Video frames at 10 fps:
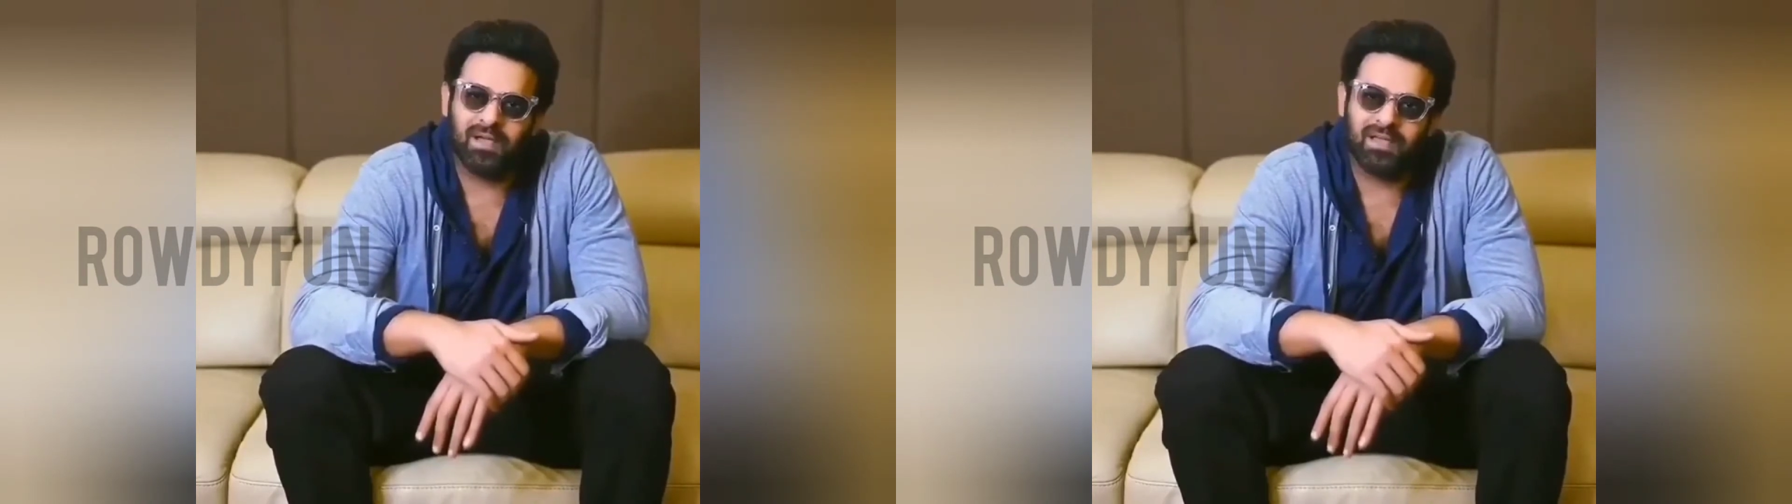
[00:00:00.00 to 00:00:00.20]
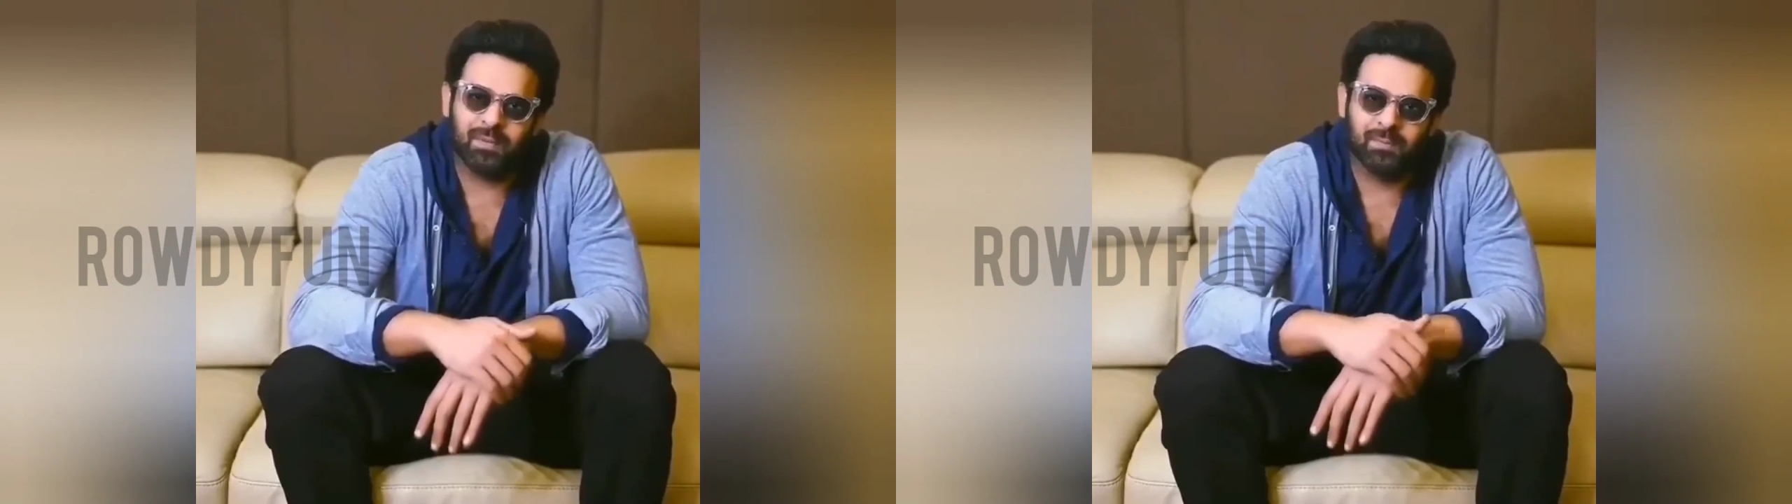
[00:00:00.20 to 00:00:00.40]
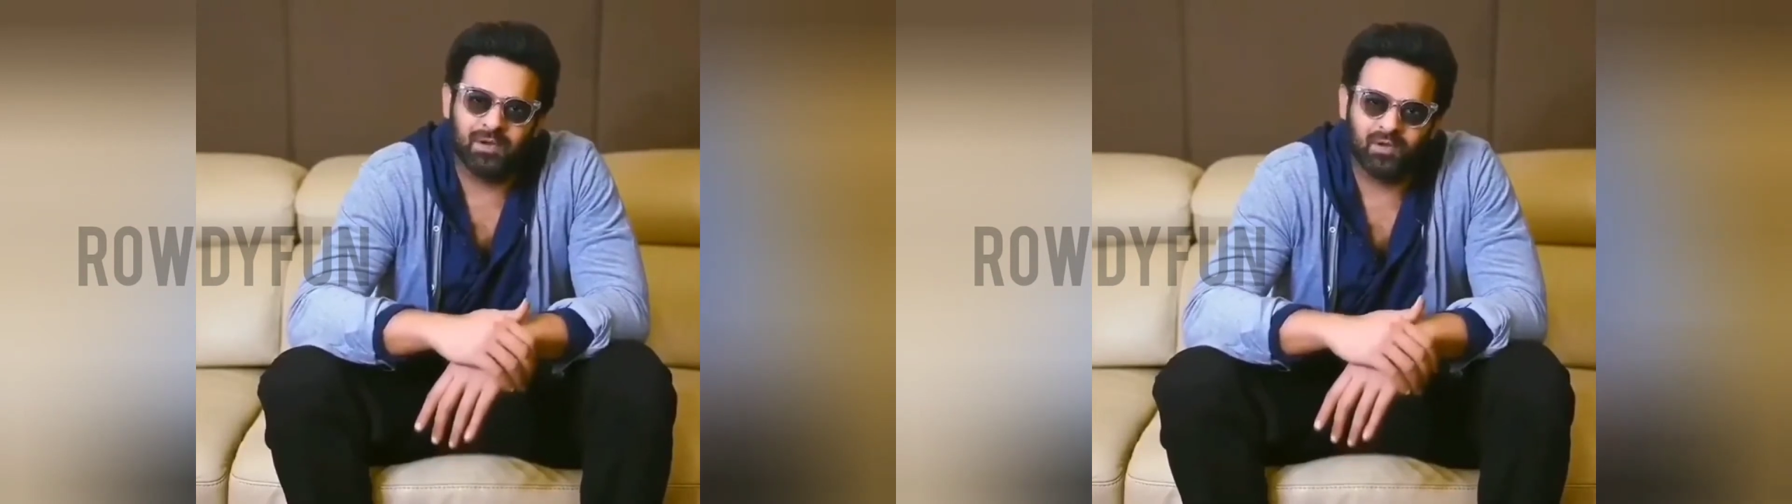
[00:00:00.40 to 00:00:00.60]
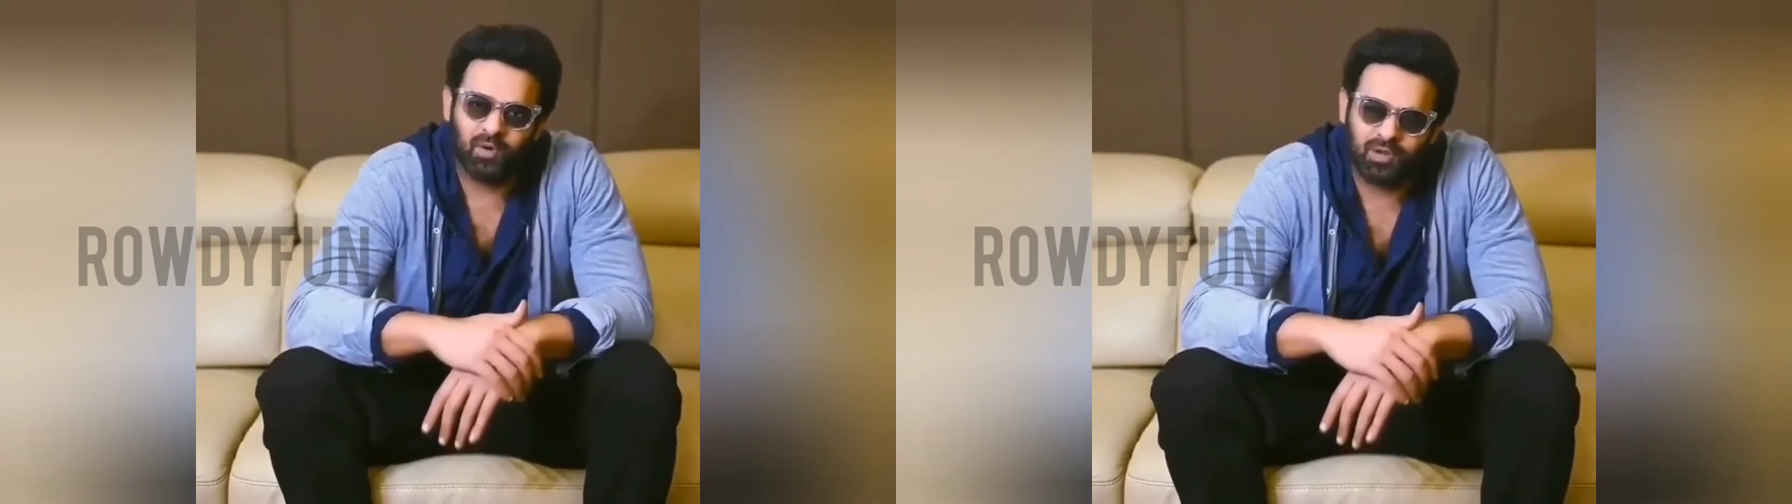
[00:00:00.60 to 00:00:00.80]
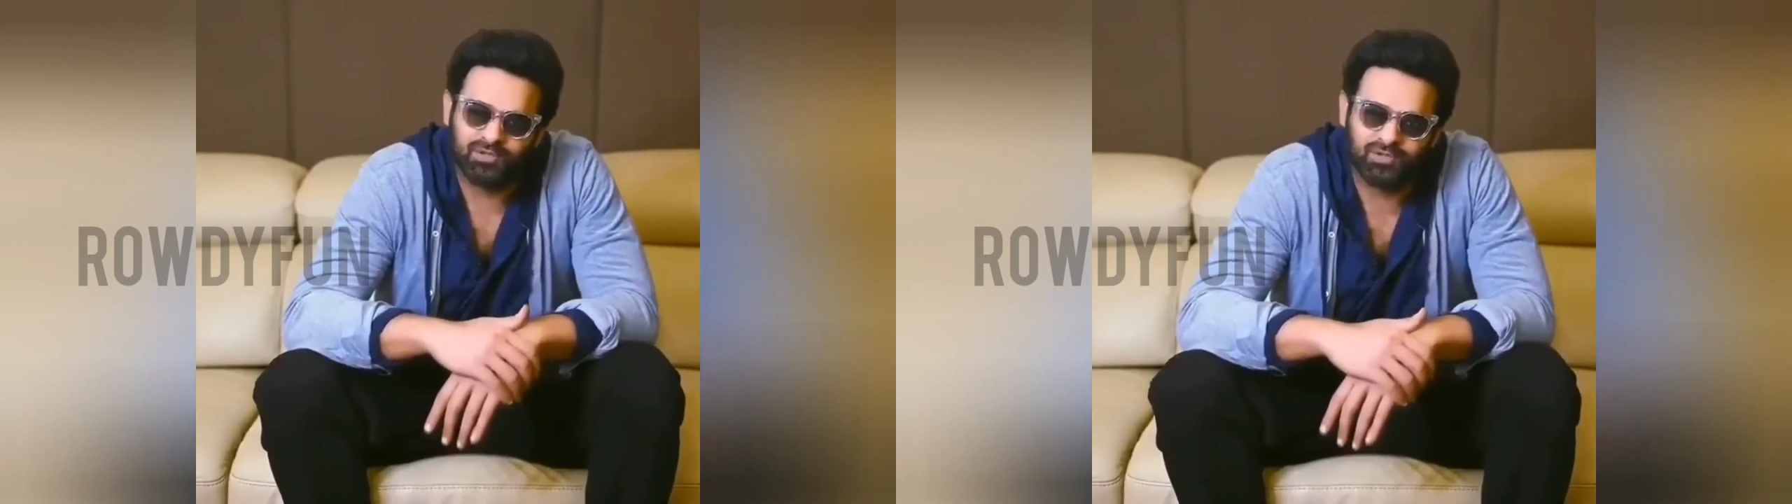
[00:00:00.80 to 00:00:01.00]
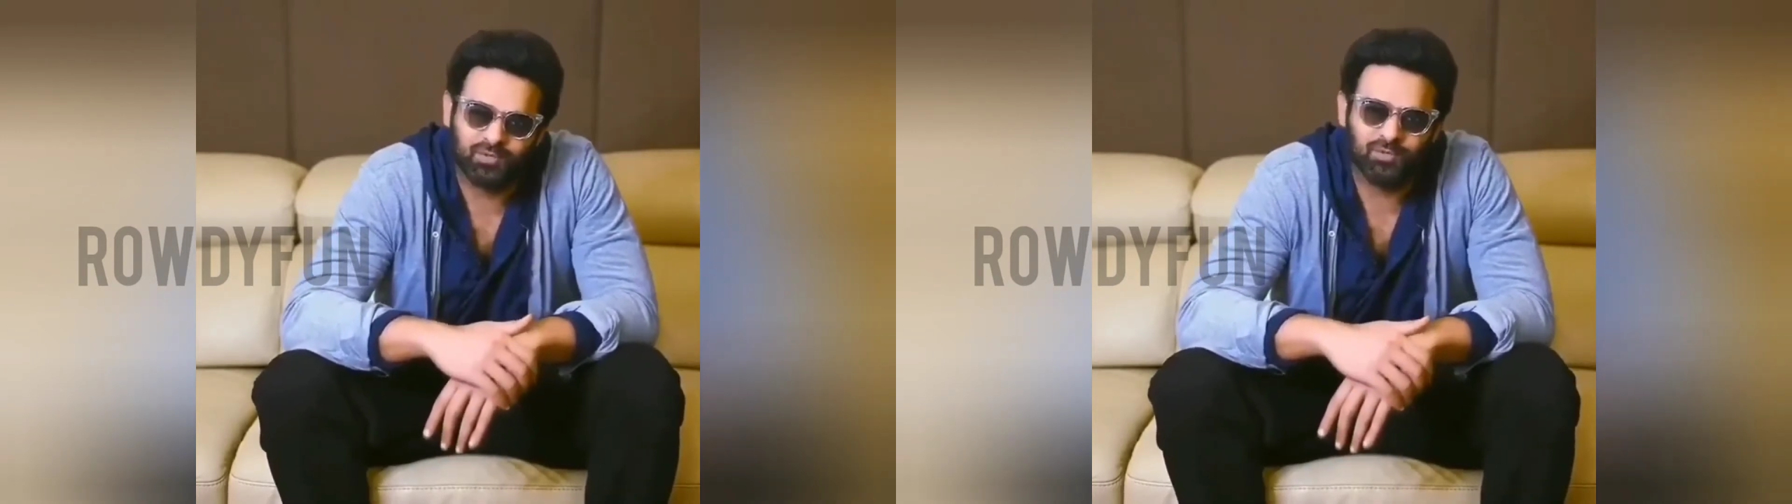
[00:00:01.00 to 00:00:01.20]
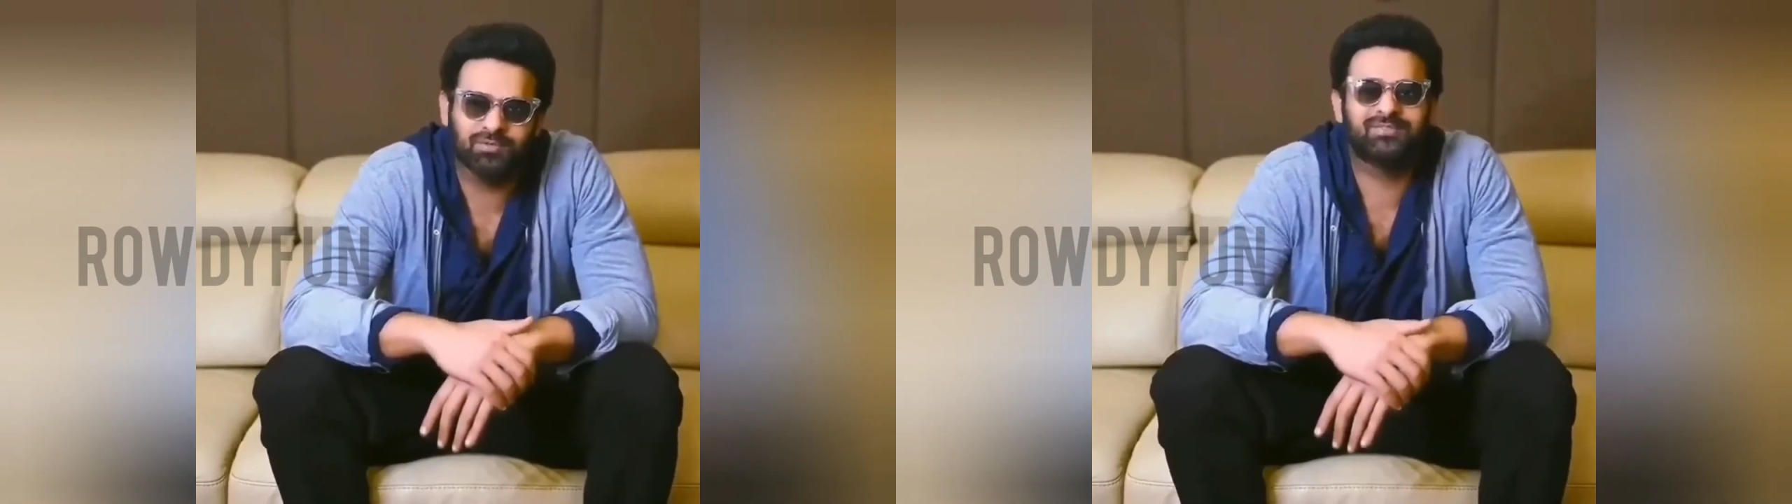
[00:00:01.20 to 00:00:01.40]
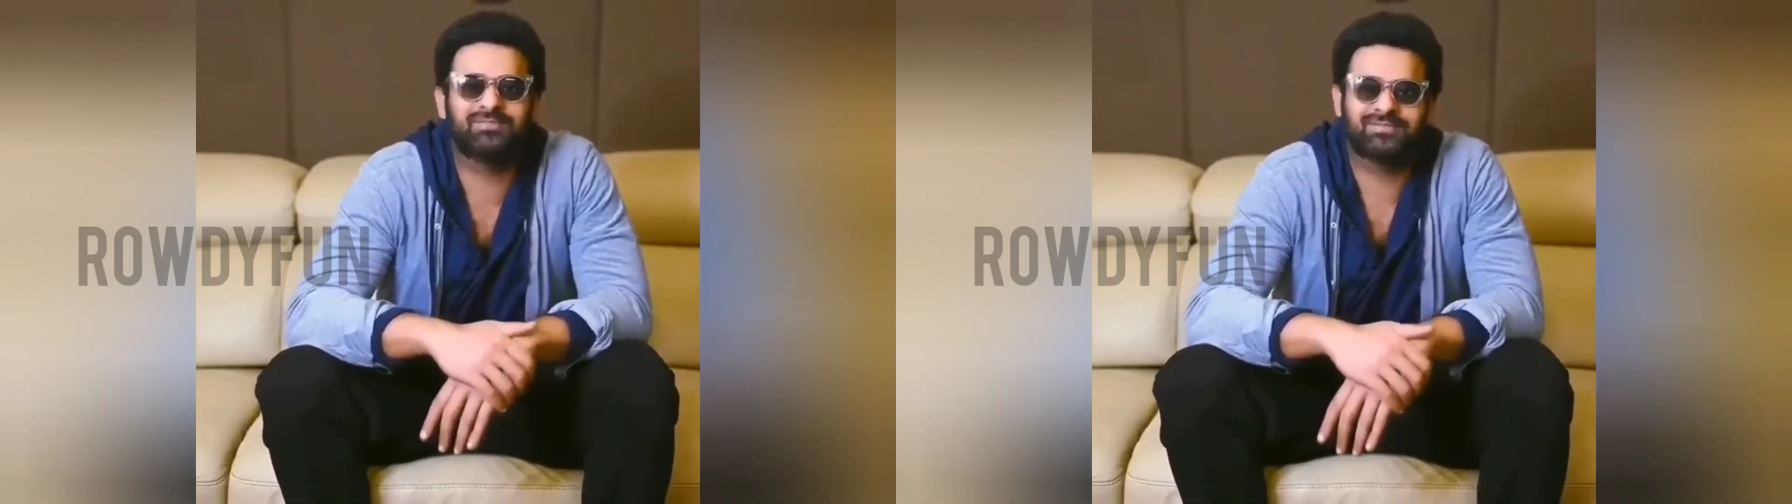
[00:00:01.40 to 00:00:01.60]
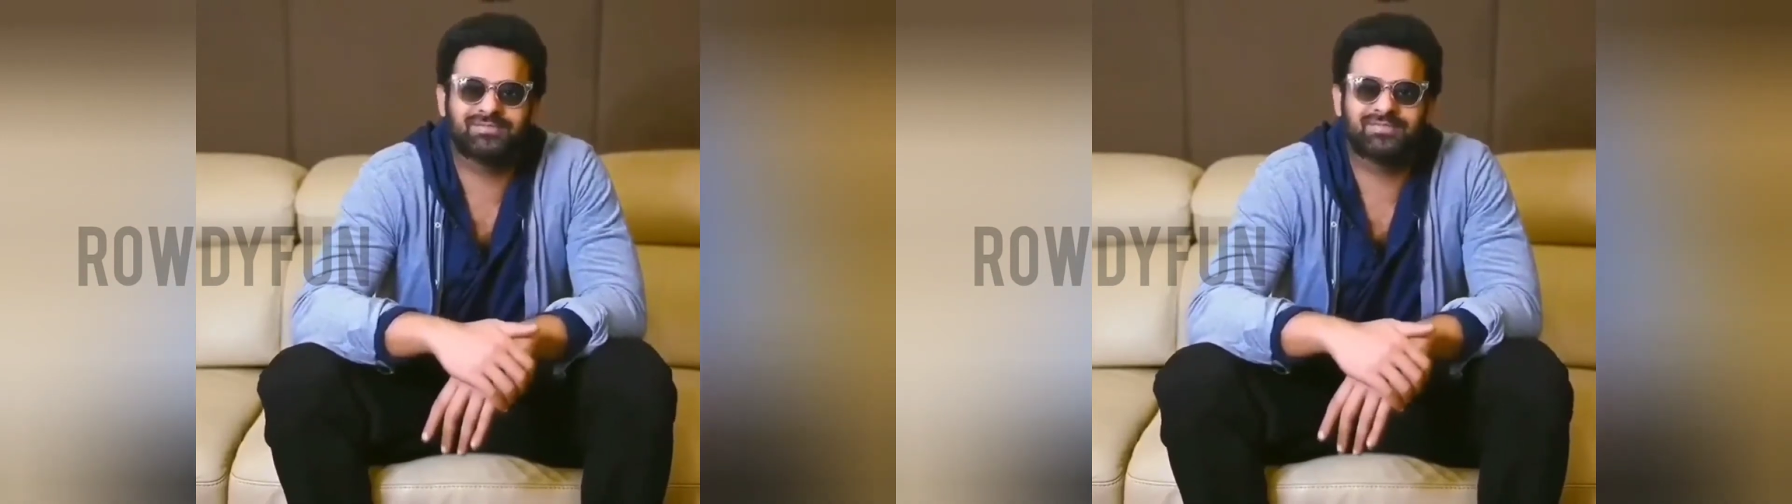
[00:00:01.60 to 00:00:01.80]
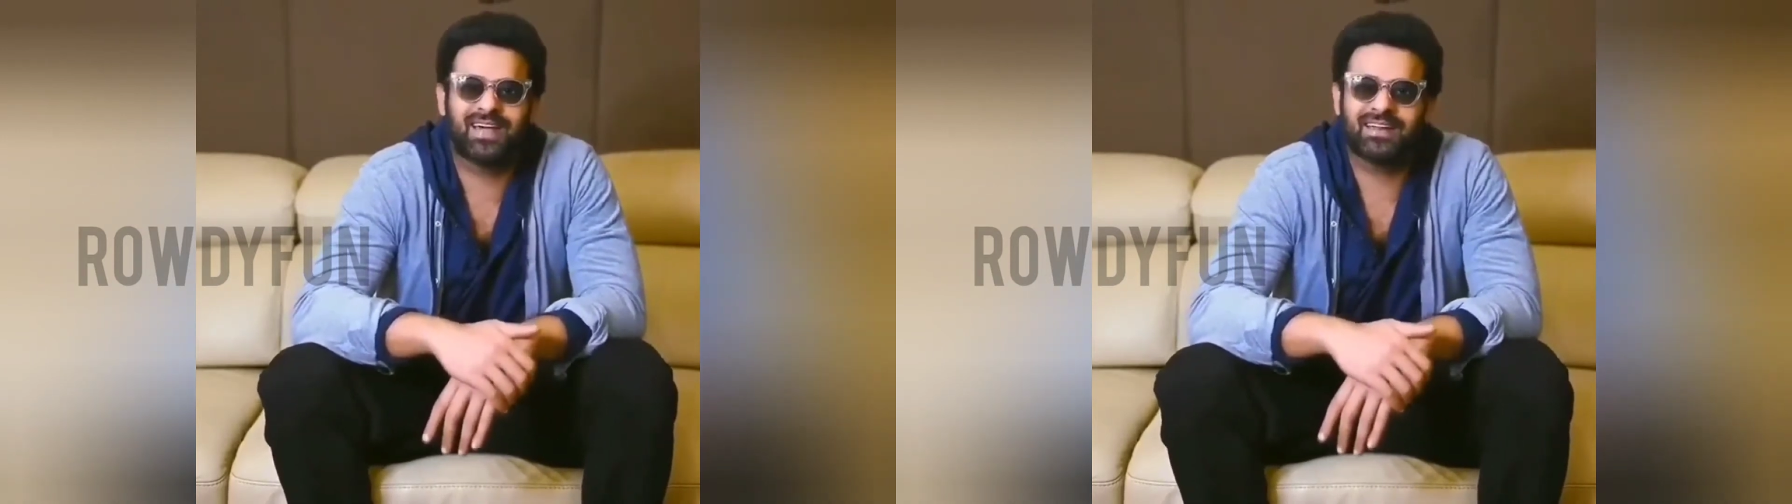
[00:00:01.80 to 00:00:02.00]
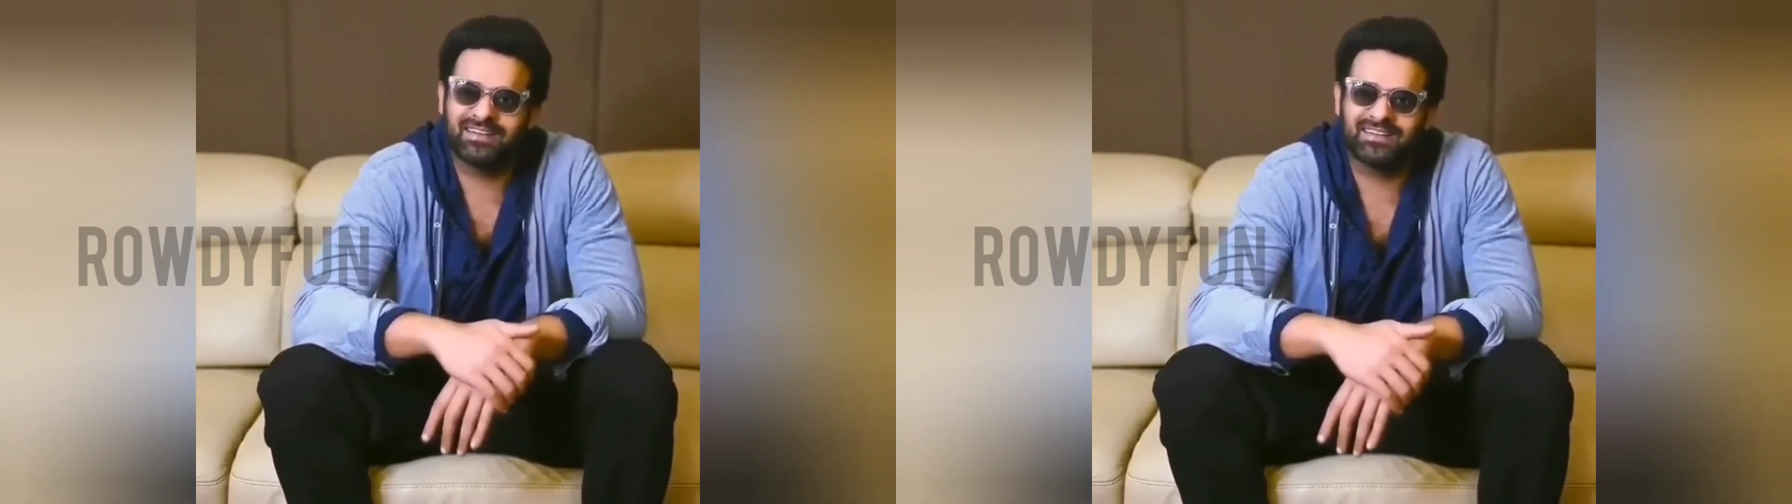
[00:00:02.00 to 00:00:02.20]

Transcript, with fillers: I hope I can meet you all soon.